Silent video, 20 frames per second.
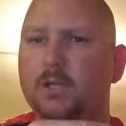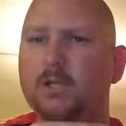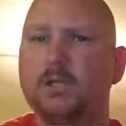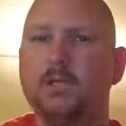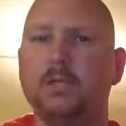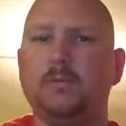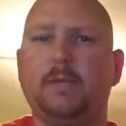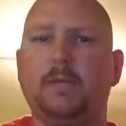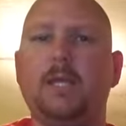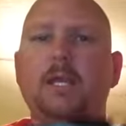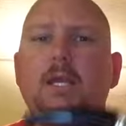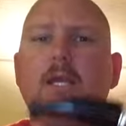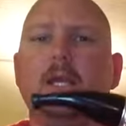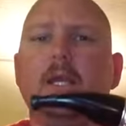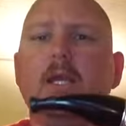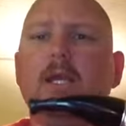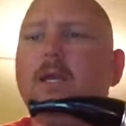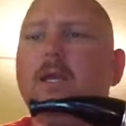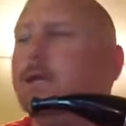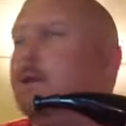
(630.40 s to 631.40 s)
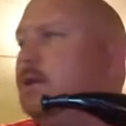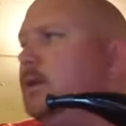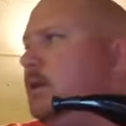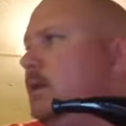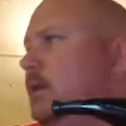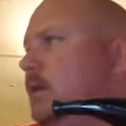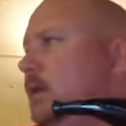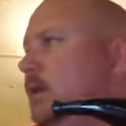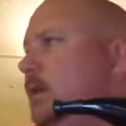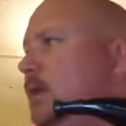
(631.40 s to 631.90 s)
excuse me,
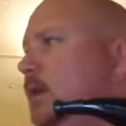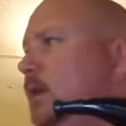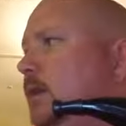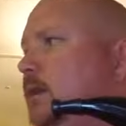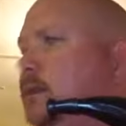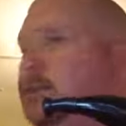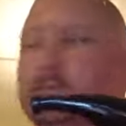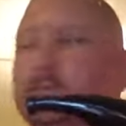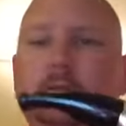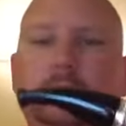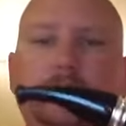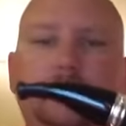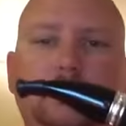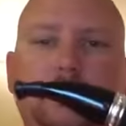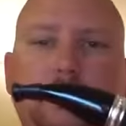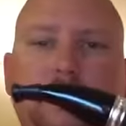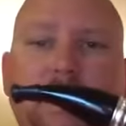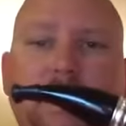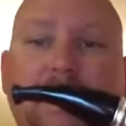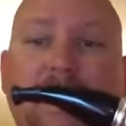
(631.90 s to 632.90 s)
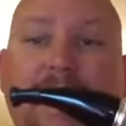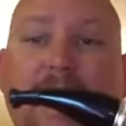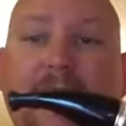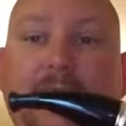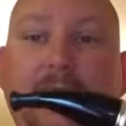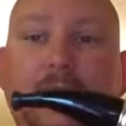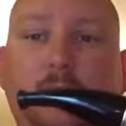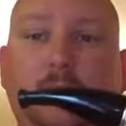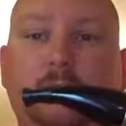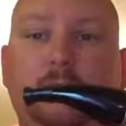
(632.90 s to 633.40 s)
the uh, the
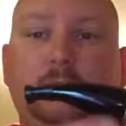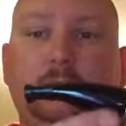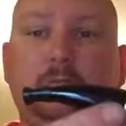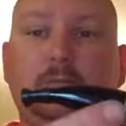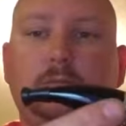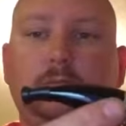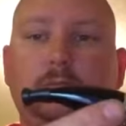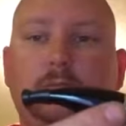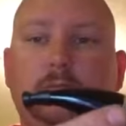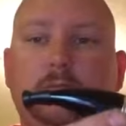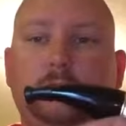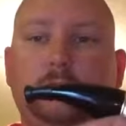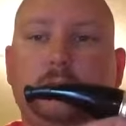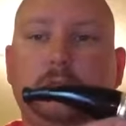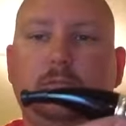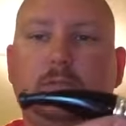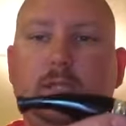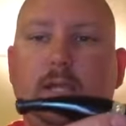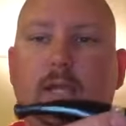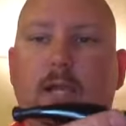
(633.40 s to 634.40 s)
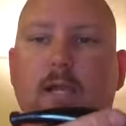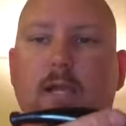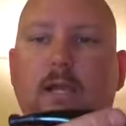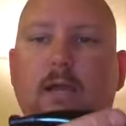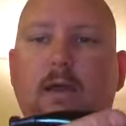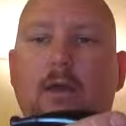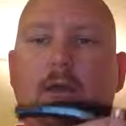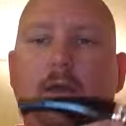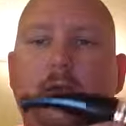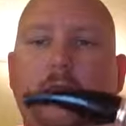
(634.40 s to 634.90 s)
stain kind of
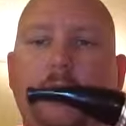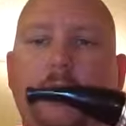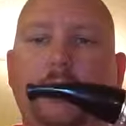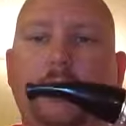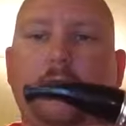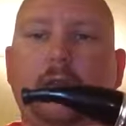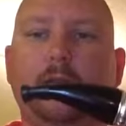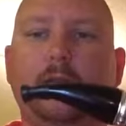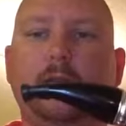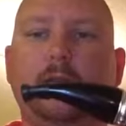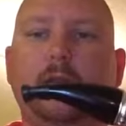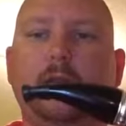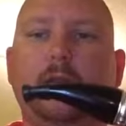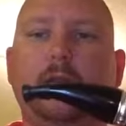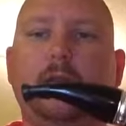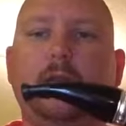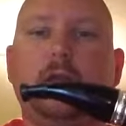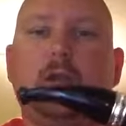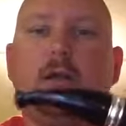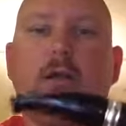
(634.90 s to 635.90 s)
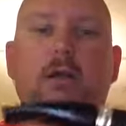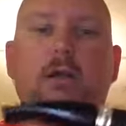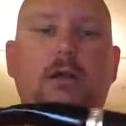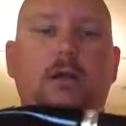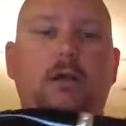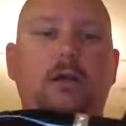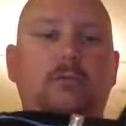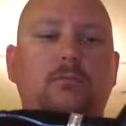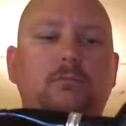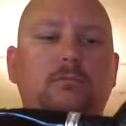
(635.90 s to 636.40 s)
got on here.
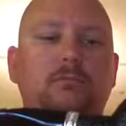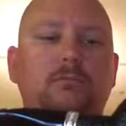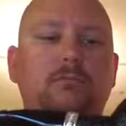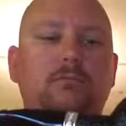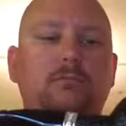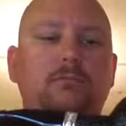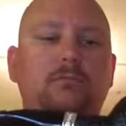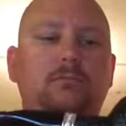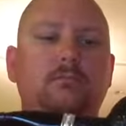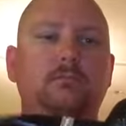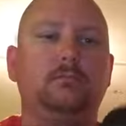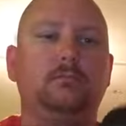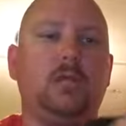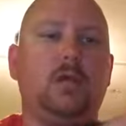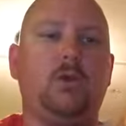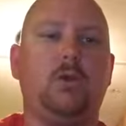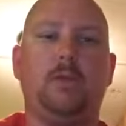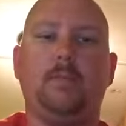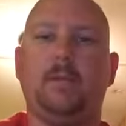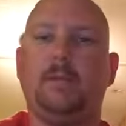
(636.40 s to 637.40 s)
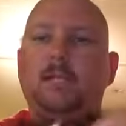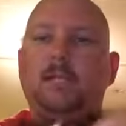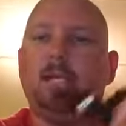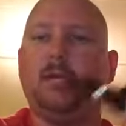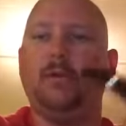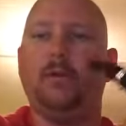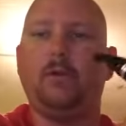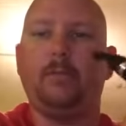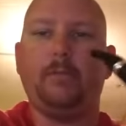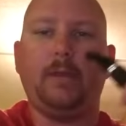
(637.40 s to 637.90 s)
Um, I don't have my tea
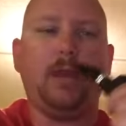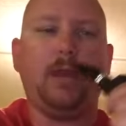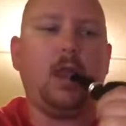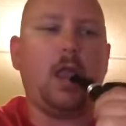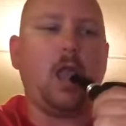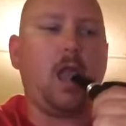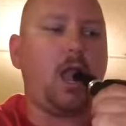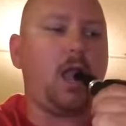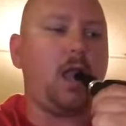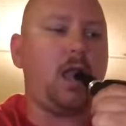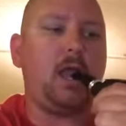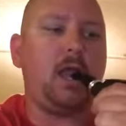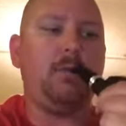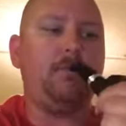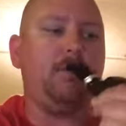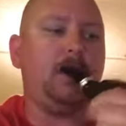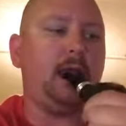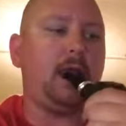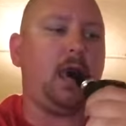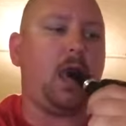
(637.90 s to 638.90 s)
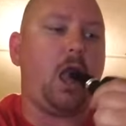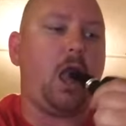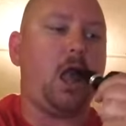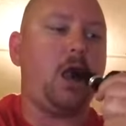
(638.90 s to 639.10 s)
with me. Cotton pick it.